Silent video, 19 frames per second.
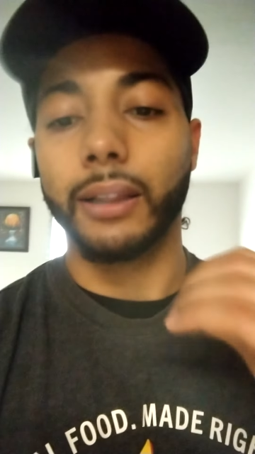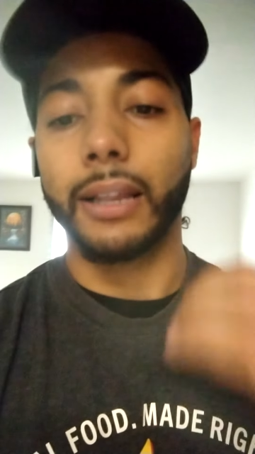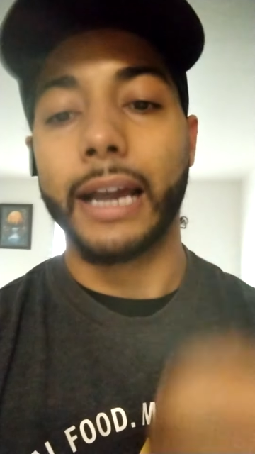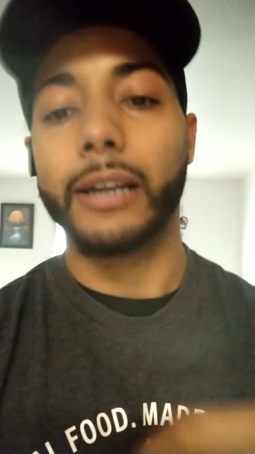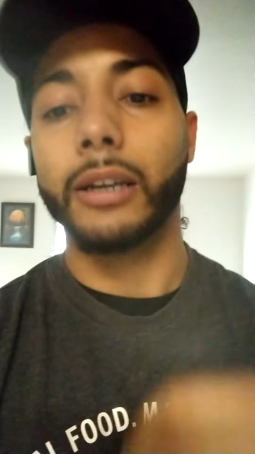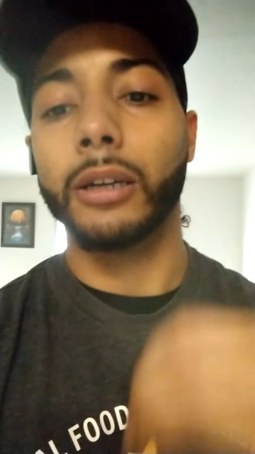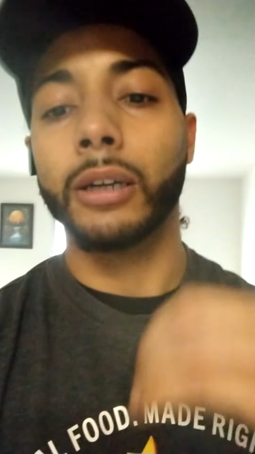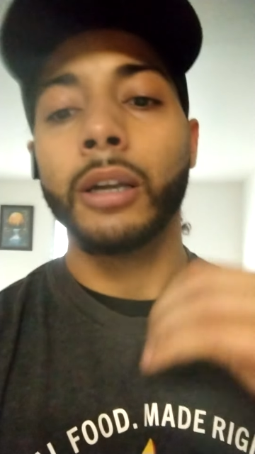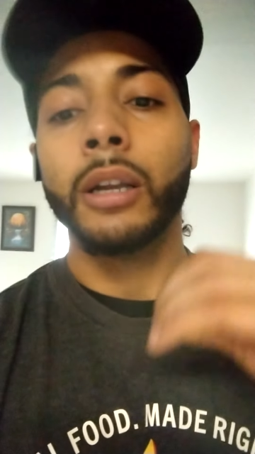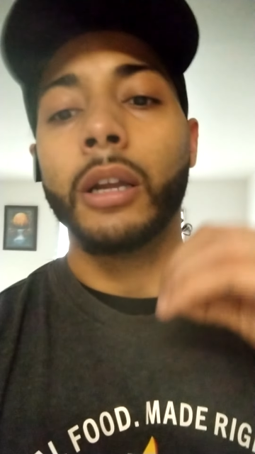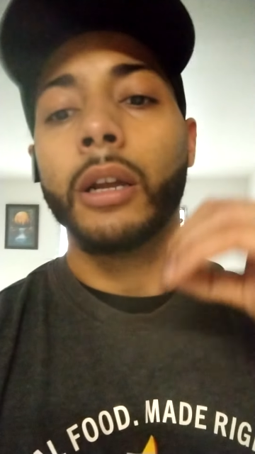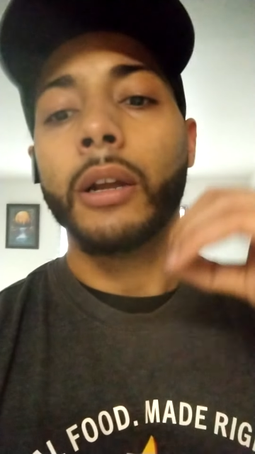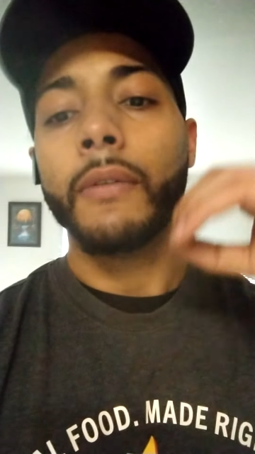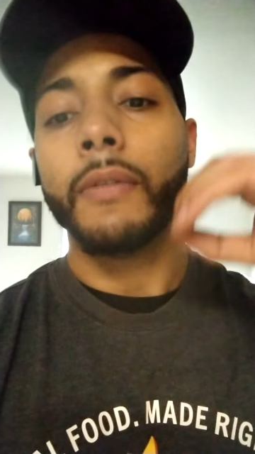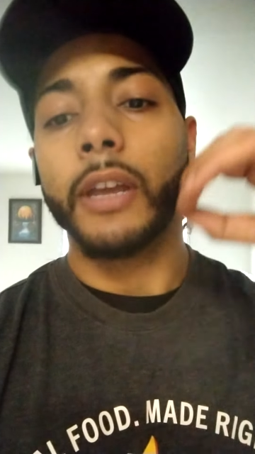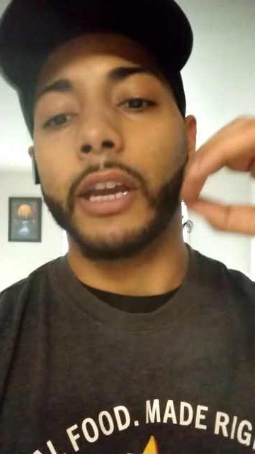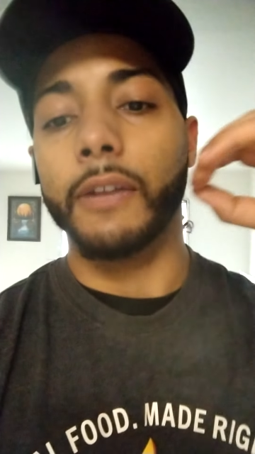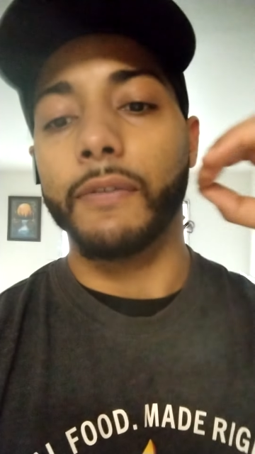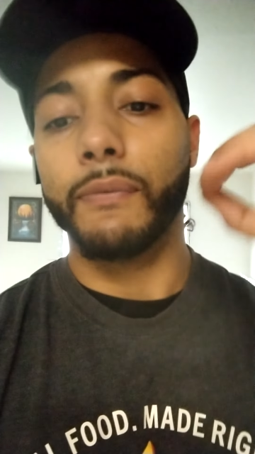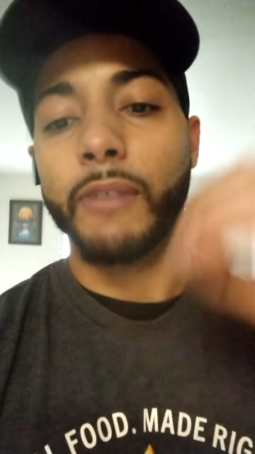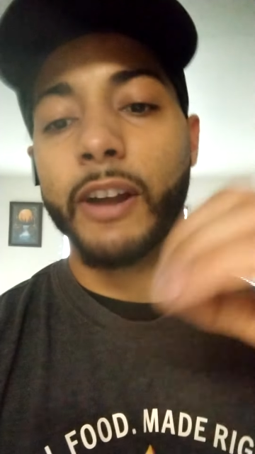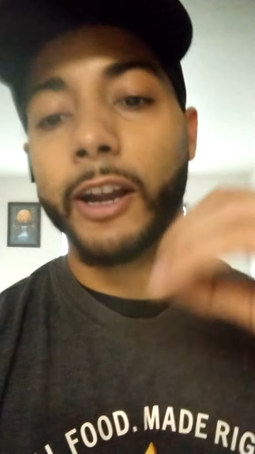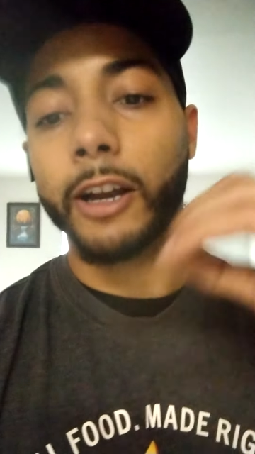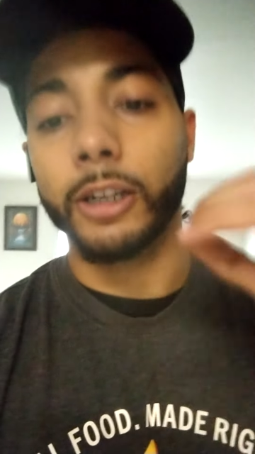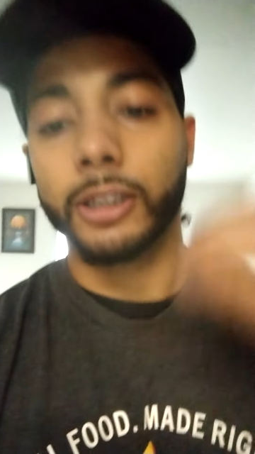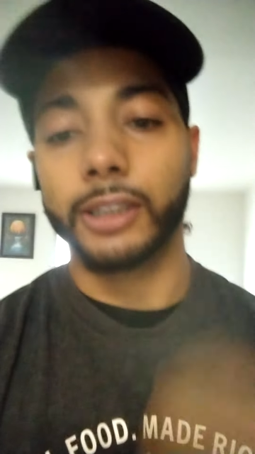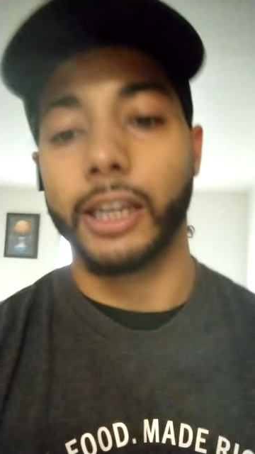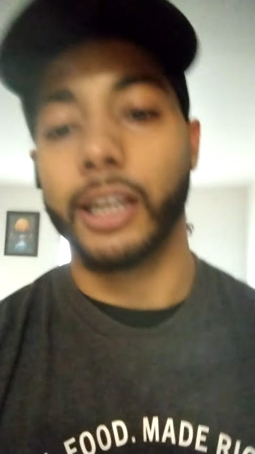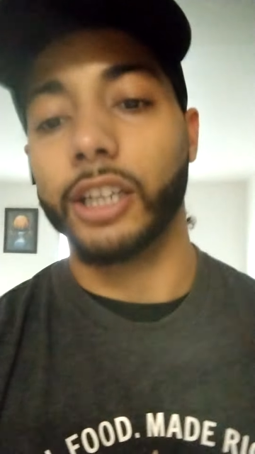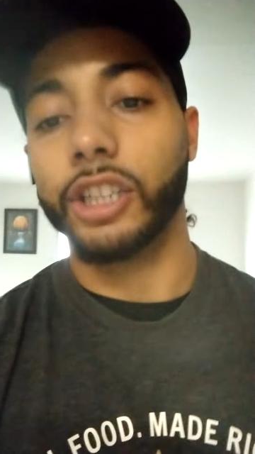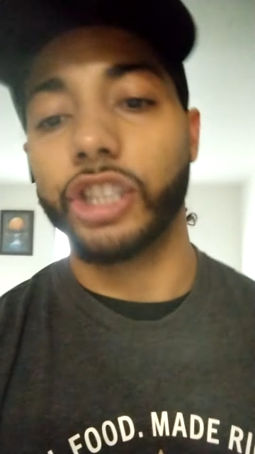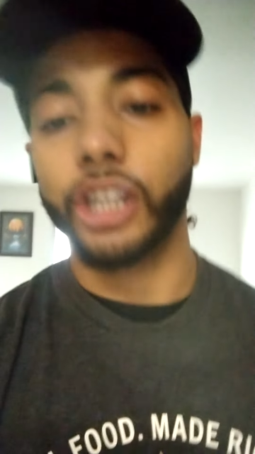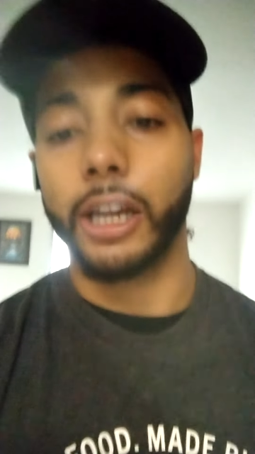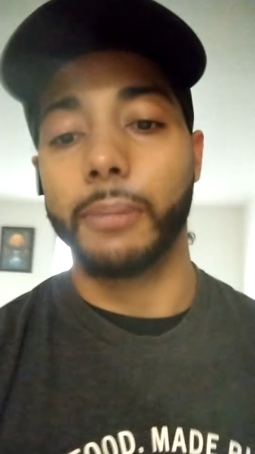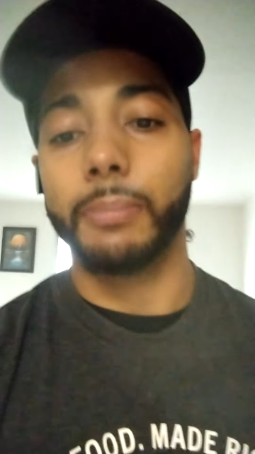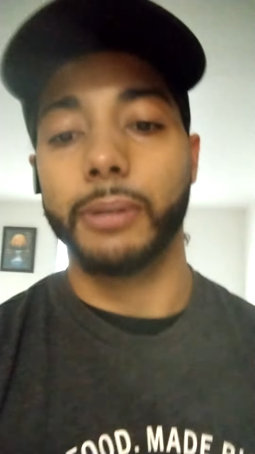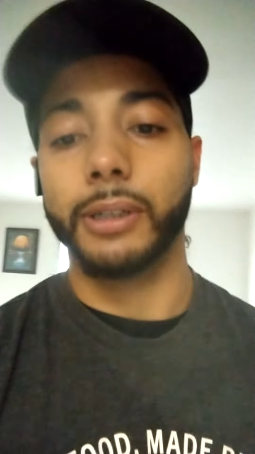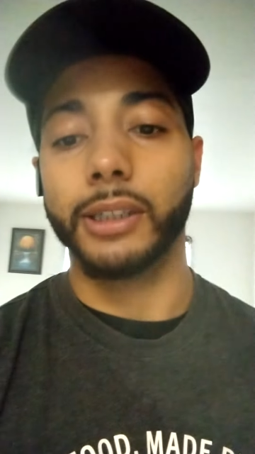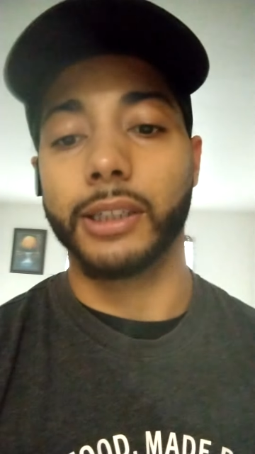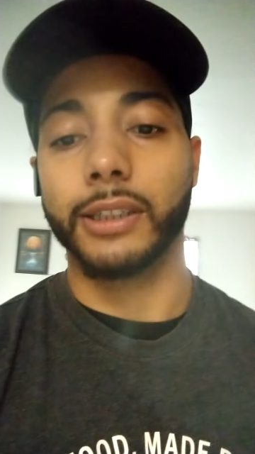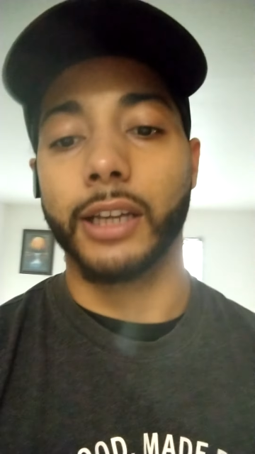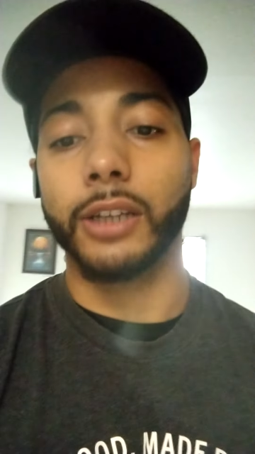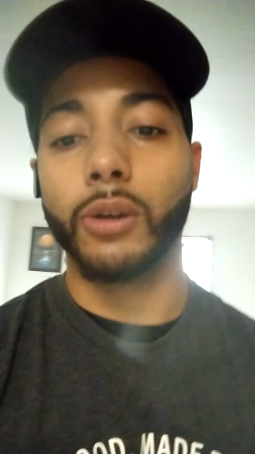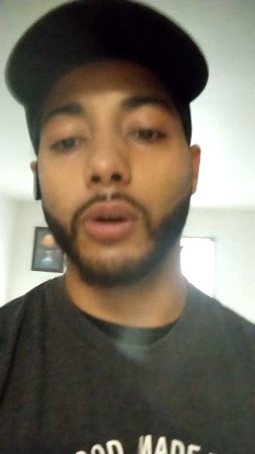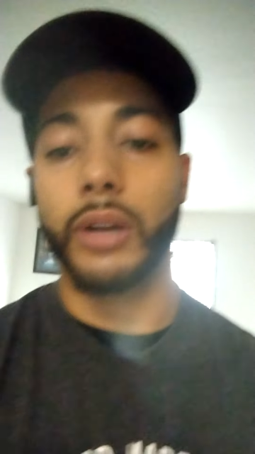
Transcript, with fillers: the lighter and fair skinned champions because they